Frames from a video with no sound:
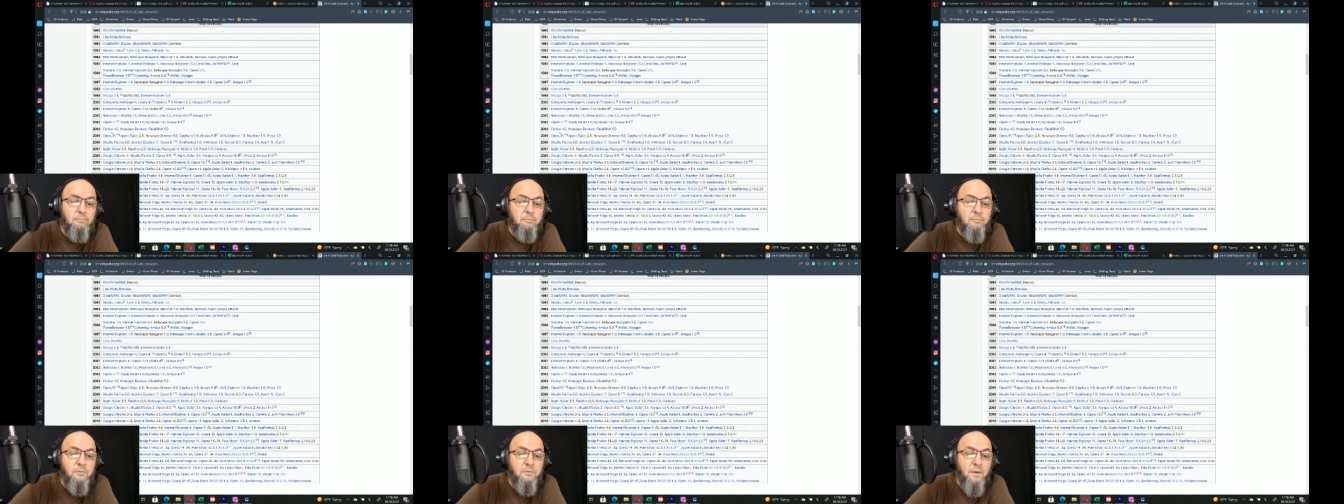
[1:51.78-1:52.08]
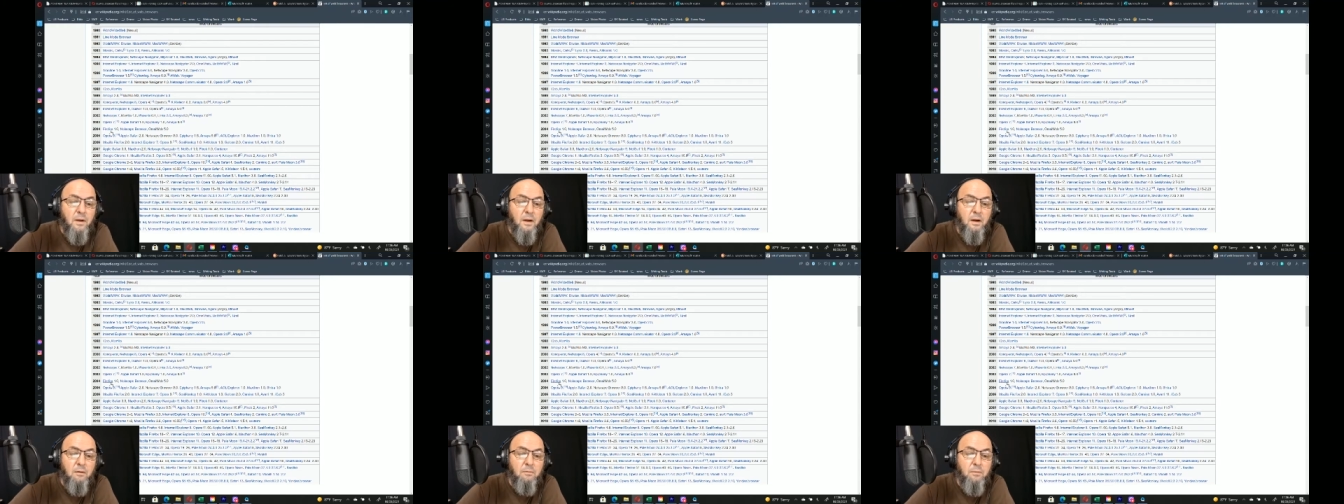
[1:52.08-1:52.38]

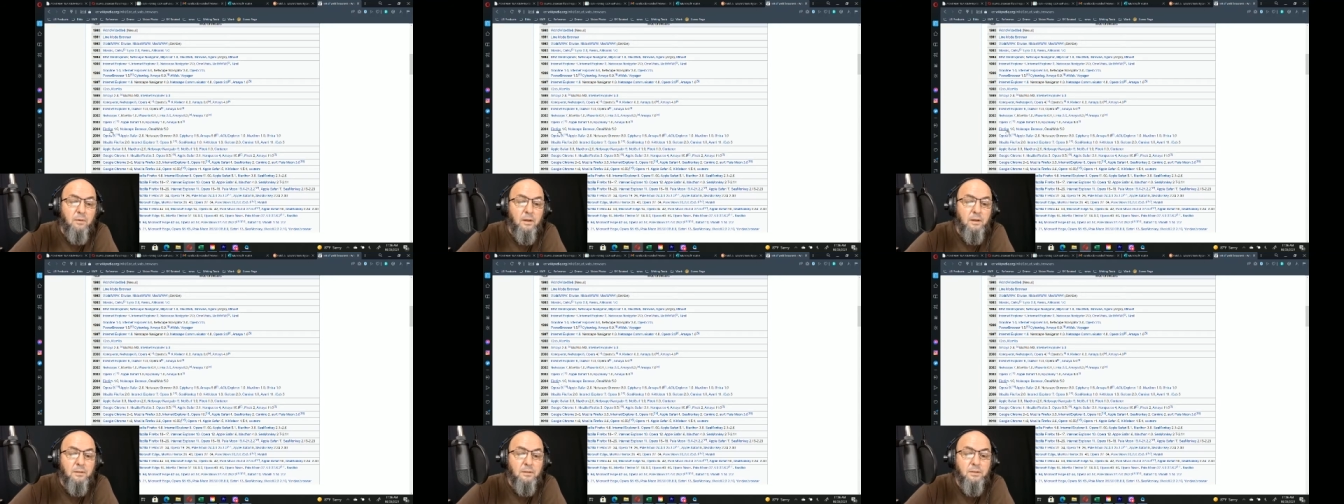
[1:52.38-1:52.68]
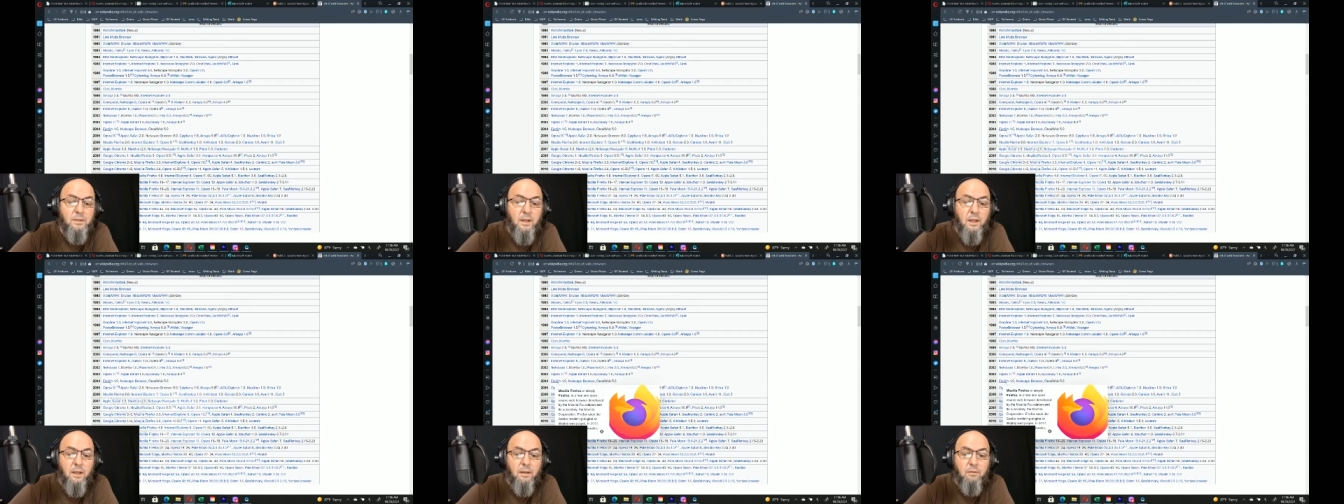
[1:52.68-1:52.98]
Firefox.
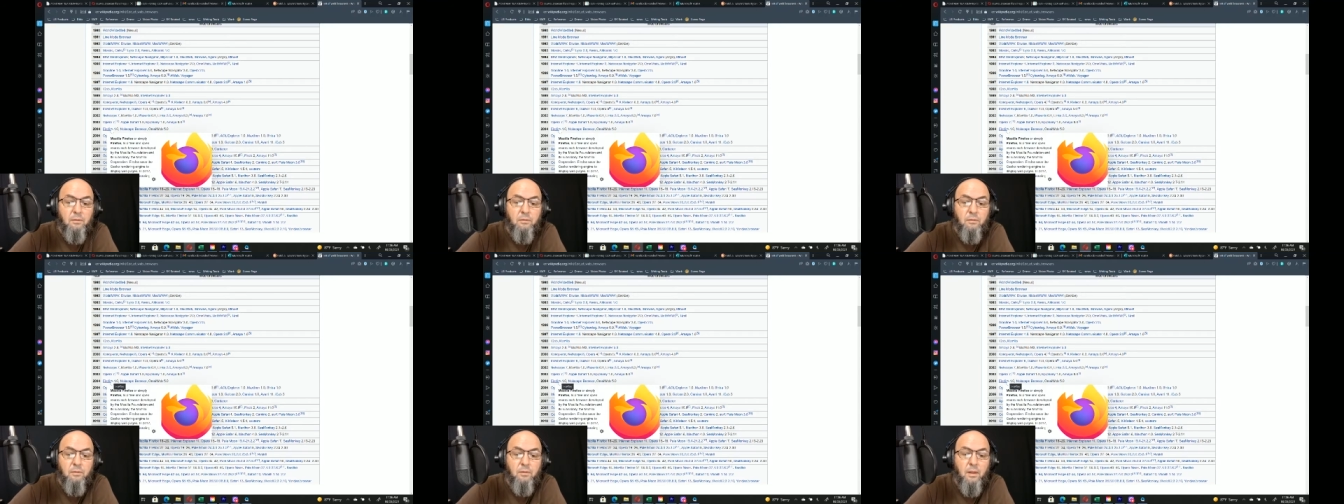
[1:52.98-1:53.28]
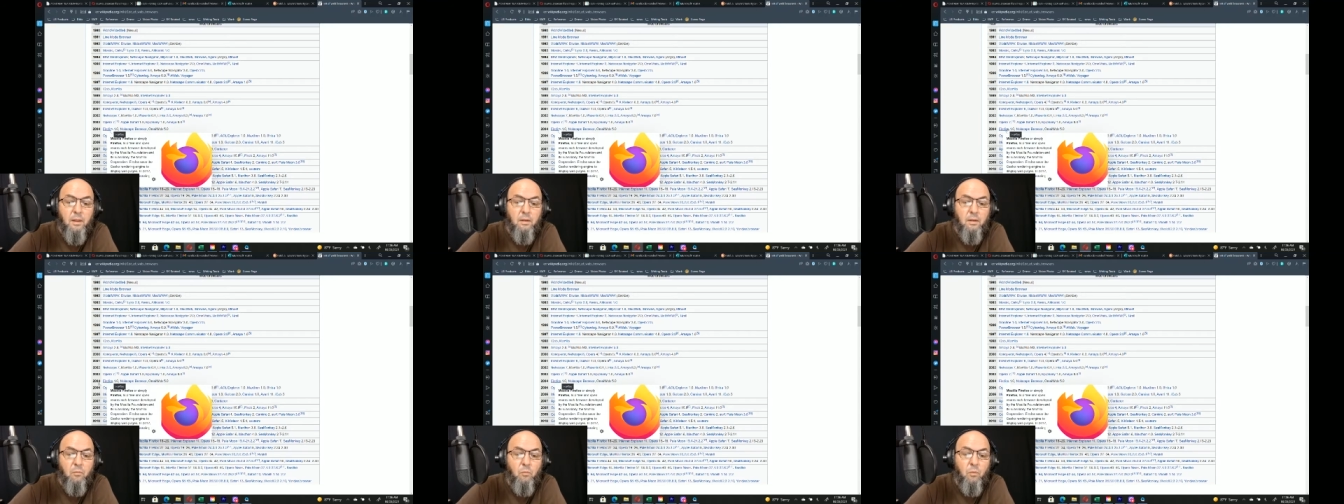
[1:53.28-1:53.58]

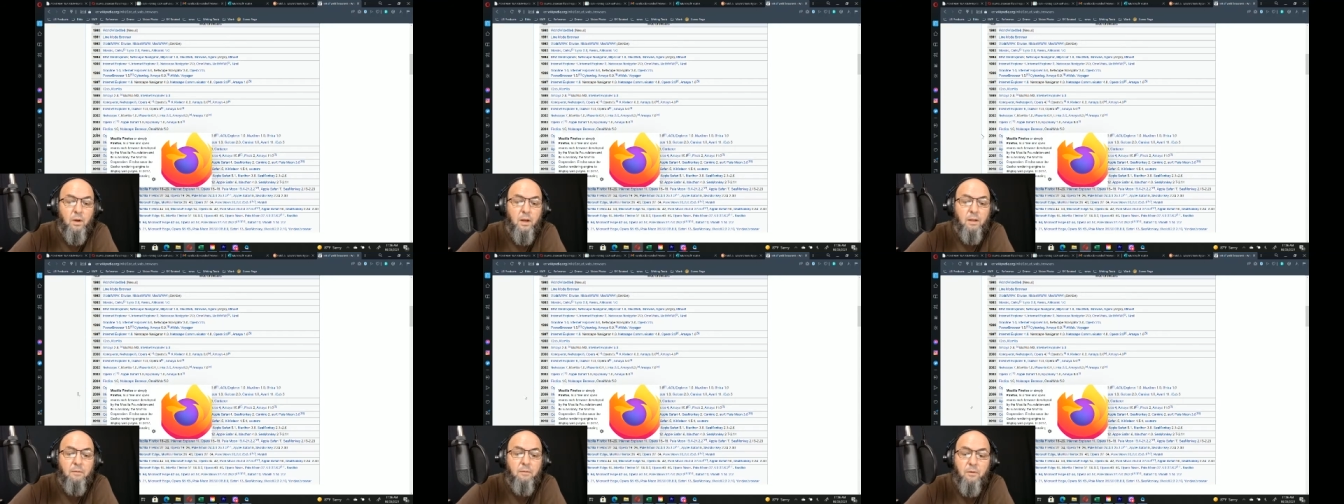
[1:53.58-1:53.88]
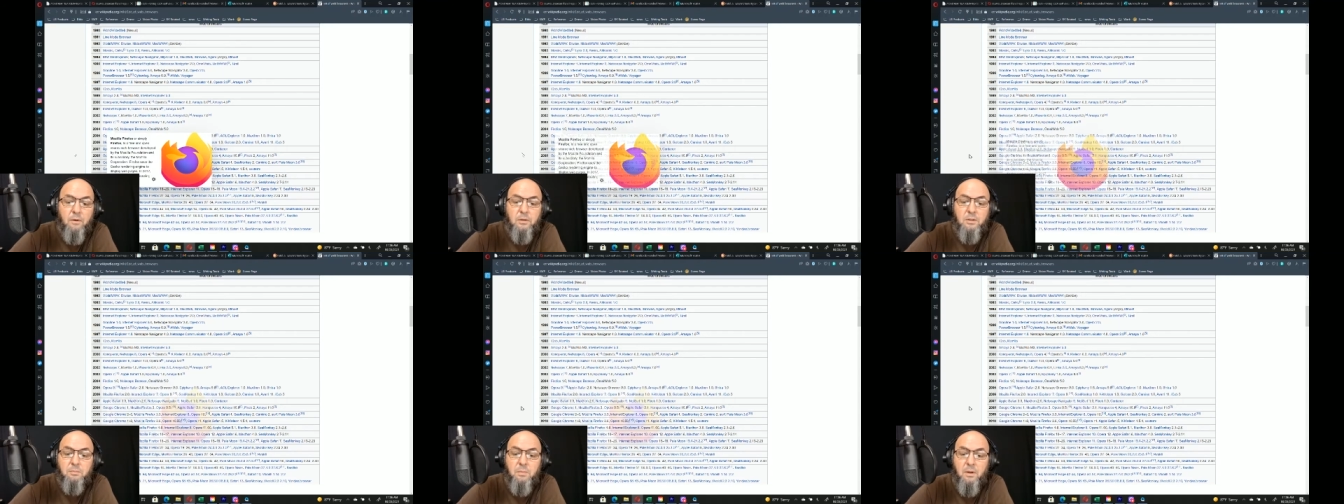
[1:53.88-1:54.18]
When I
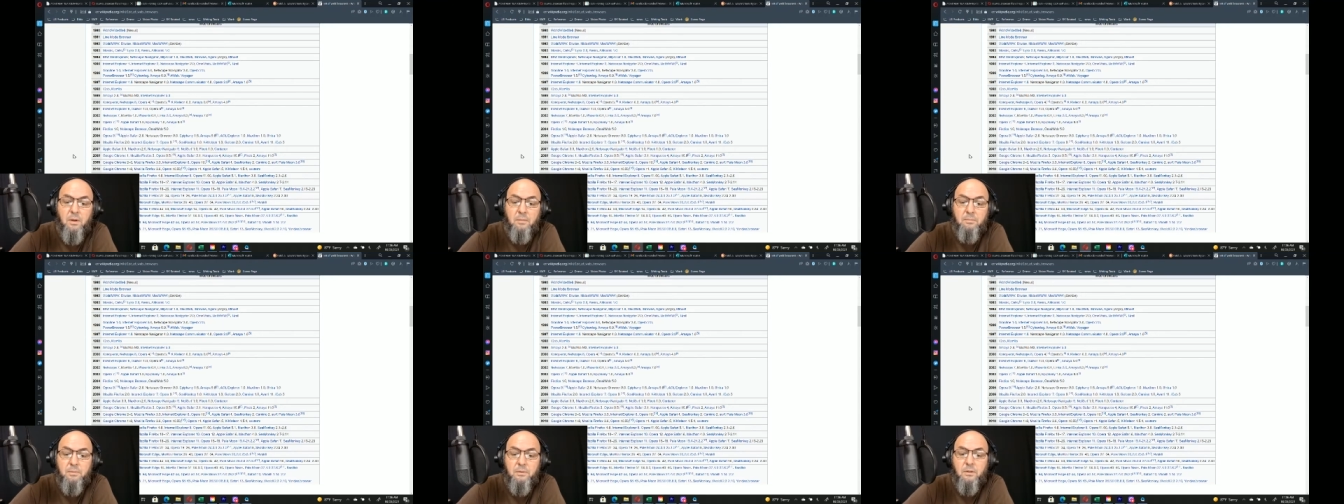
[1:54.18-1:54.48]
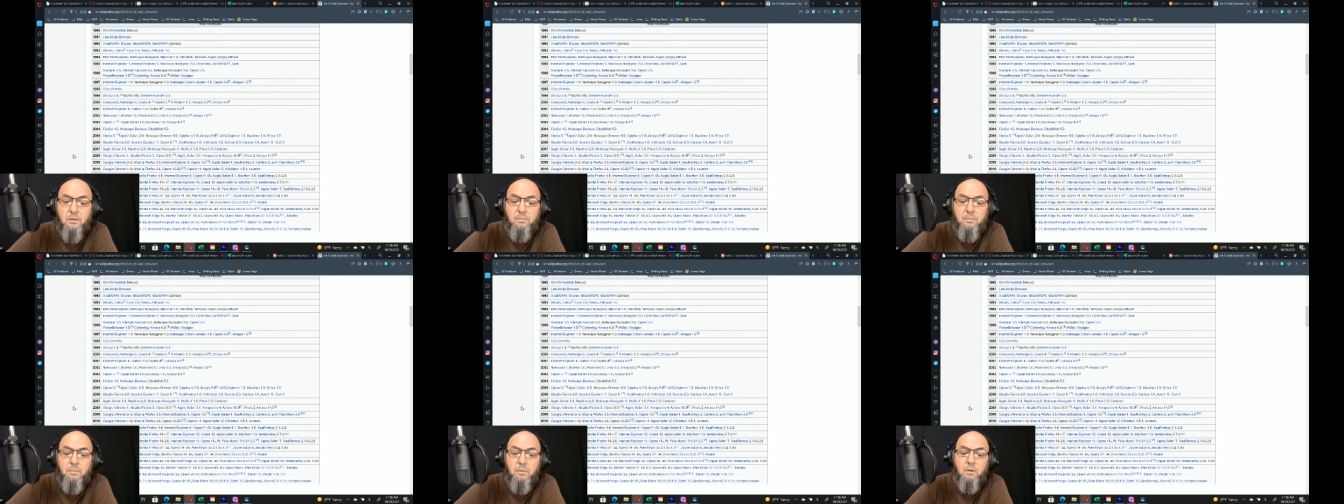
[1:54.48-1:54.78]
first popped
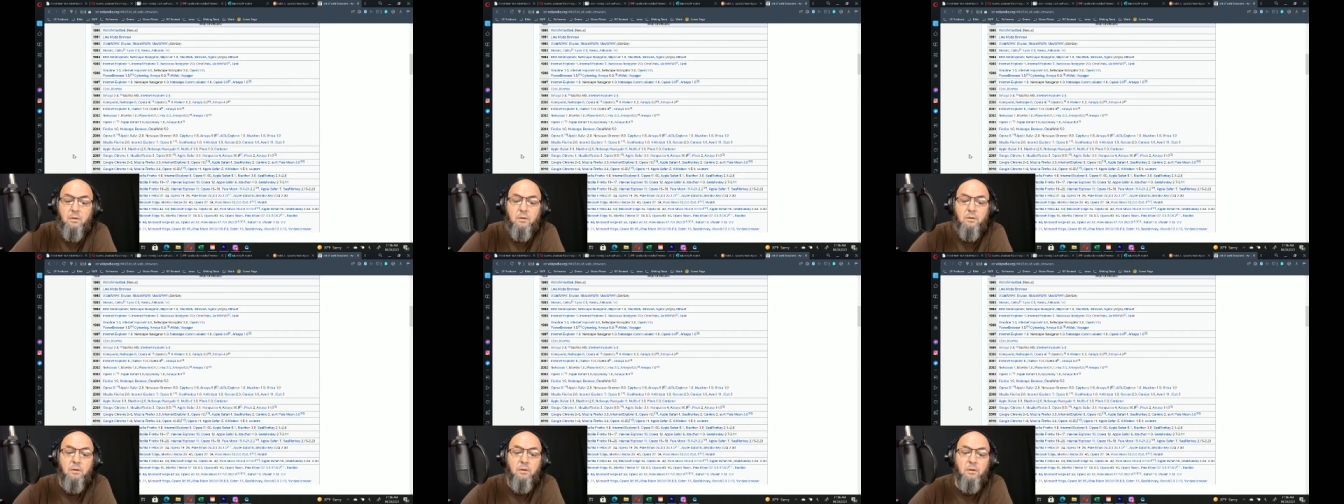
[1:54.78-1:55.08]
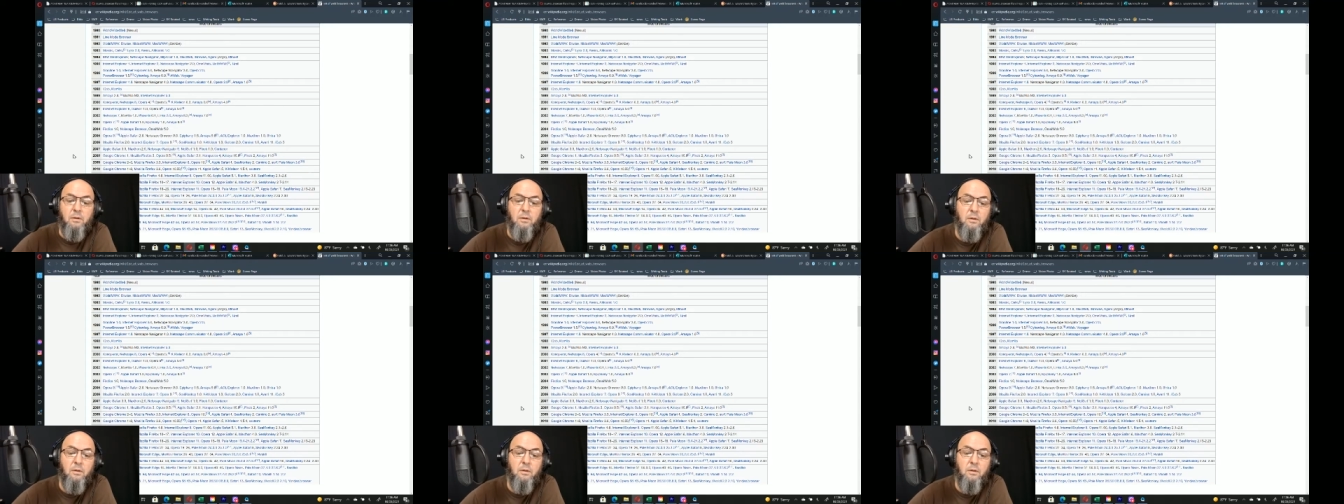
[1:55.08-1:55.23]
up on,